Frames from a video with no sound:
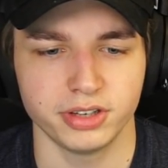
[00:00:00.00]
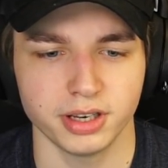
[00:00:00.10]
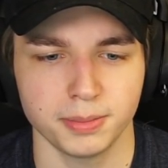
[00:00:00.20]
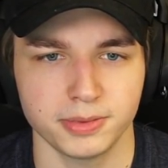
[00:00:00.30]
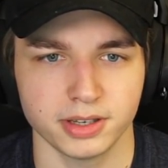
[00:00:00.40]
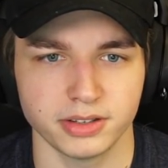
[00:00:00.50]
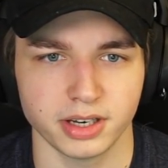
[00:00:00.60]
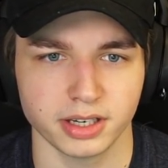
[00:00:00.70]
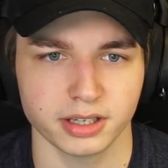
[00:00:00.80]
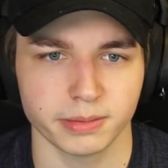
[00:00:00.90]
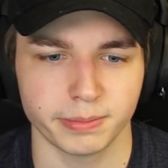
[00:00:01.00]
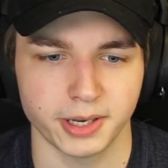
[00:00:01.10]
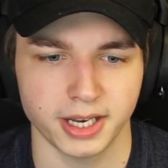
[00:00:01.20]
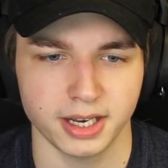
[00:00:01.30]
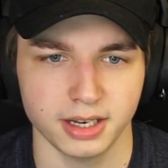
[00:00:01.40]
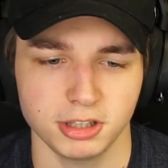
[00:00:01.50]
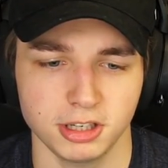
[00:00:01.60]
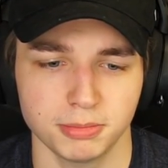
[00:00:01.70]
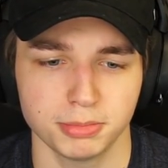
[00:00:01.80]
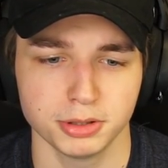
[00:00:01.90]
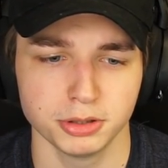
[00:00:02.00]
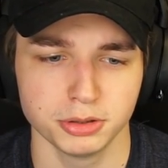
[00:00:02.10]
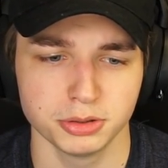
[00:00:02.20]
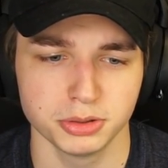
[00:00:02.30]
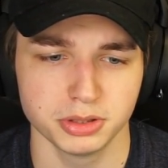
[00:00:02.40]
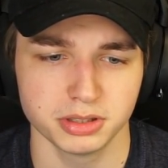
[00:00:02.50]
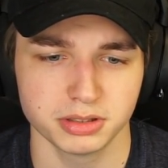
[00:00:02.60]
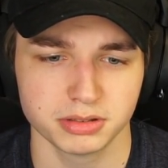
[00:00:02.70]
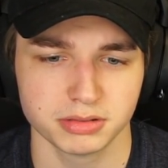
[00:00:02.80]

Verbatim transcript: dipped and didn't come back? Laboon.